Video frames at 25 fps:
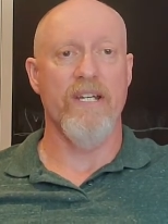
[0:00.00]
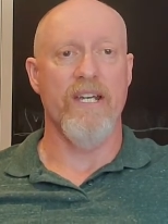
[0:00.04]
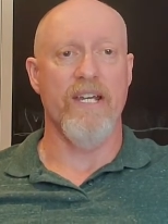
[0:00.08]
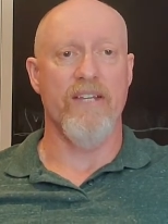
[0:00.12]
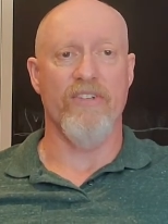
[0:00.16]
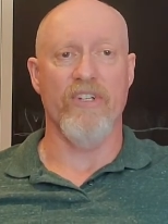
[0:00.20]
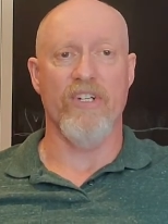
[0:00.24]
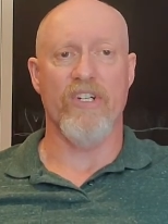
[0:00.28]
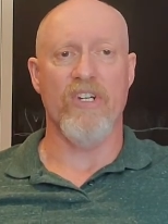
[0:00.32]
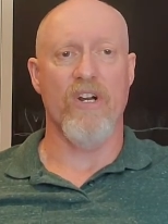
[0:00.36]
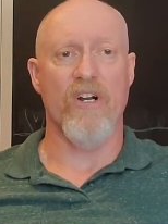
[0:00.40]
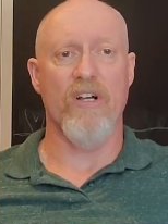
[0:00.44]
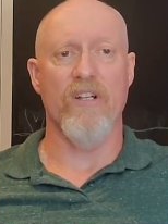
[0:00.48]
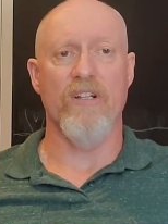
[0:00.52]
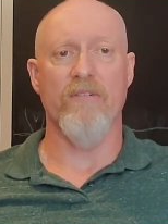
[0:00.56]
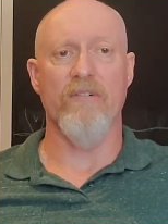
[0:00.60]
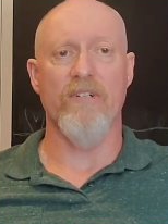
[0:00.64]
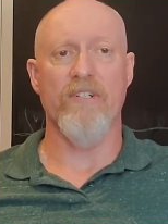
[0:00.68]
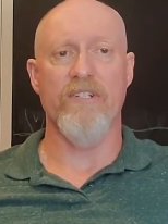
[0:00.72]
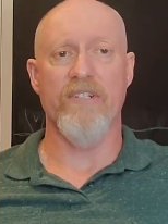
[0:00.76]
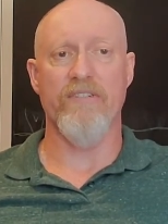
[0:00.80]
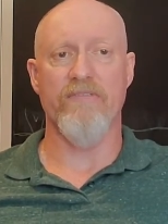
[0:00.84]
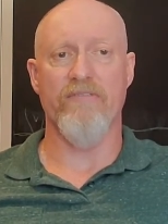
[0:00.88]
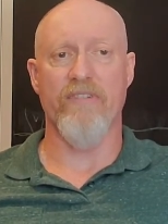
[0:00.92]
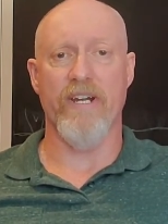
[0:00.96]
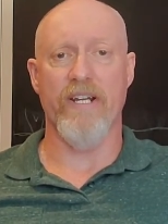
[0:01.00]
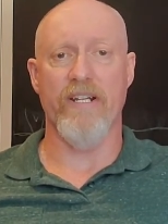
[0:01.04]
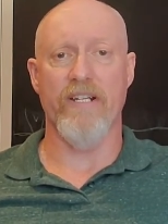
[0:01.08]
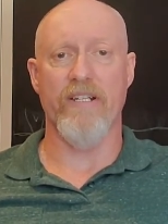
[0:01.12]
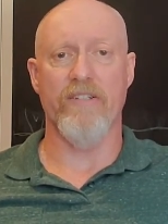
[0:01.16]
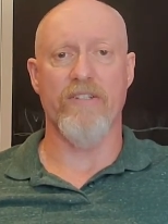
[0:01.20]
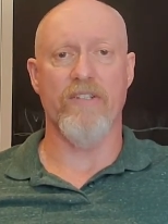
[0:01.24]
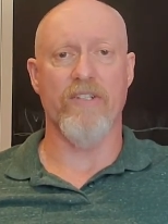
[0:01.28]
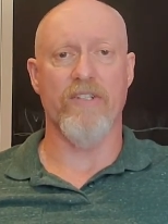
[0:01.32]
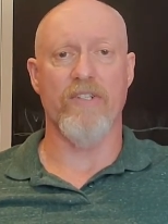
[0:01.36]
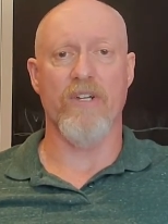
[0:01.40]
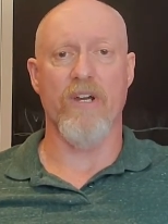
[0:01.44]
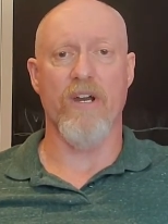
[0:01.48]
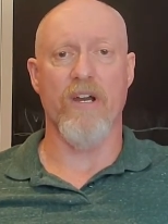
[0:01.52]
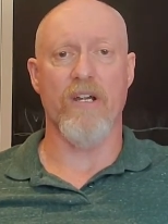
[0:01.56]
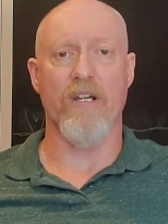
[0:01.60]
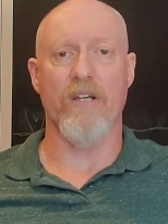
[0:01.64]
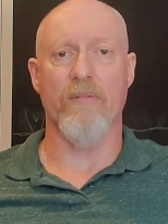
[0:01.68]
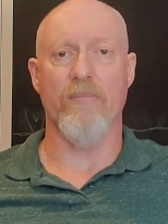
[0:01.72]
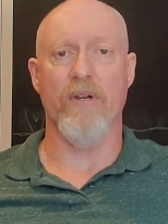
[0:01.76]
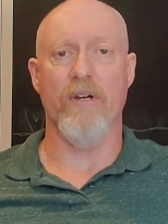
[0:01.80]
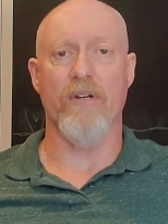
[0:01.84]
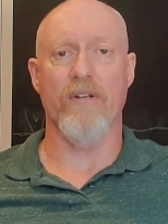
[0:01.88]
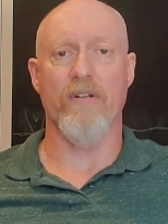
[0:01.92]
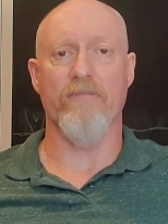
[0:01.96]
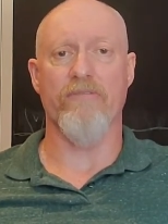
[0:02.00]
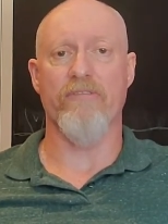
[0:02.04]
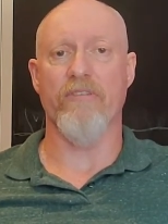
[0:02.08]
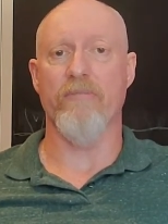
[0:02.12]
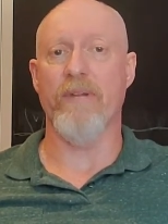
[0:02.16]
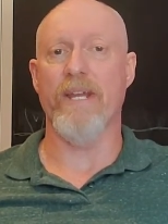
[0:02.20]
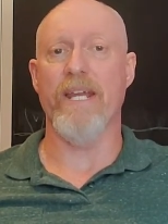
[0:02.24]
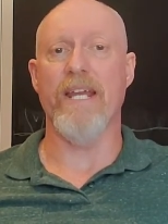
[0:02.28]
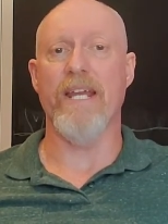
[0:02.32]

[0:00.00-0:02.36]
and the caller is invited to talk about it from